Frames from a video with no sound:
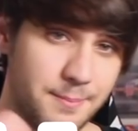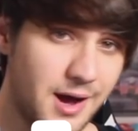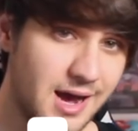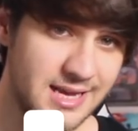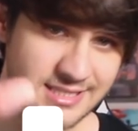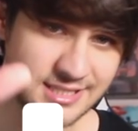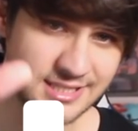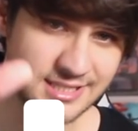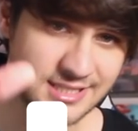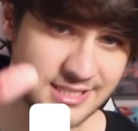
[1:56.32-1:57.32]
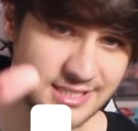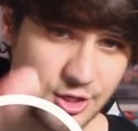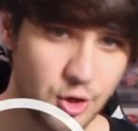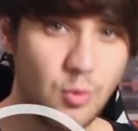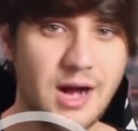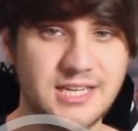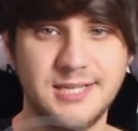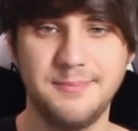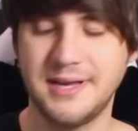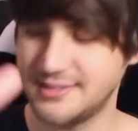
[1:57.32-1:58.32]
pause, go watch
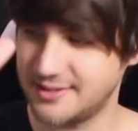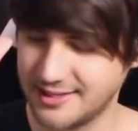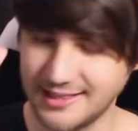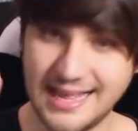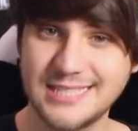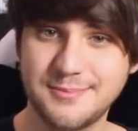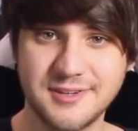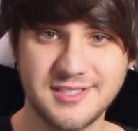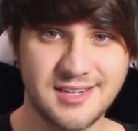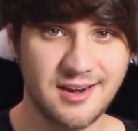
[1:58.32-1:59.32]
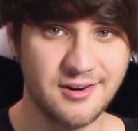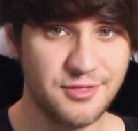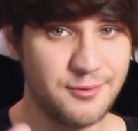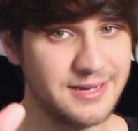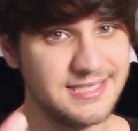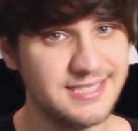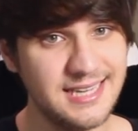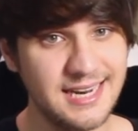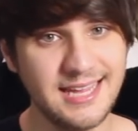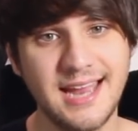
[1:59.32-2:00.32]
it because you're the last person on earth who hasn't
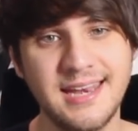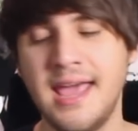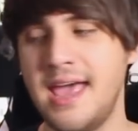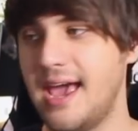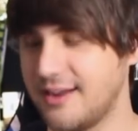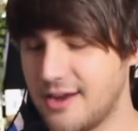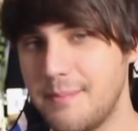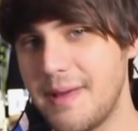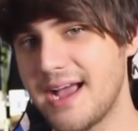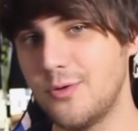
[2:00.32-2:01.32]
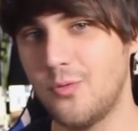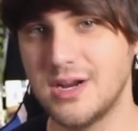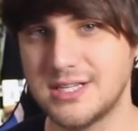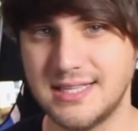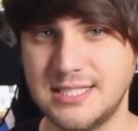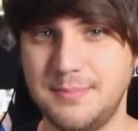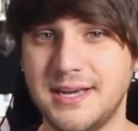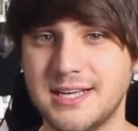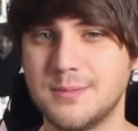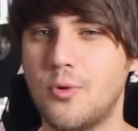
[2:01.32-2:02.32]
seen it yet, and come back and watch this,
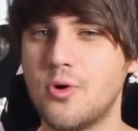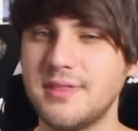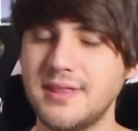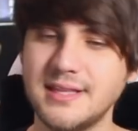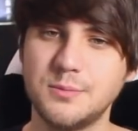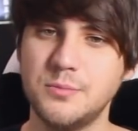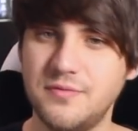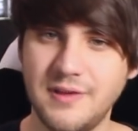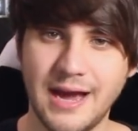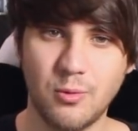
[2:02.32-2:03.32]
because more than this movie, I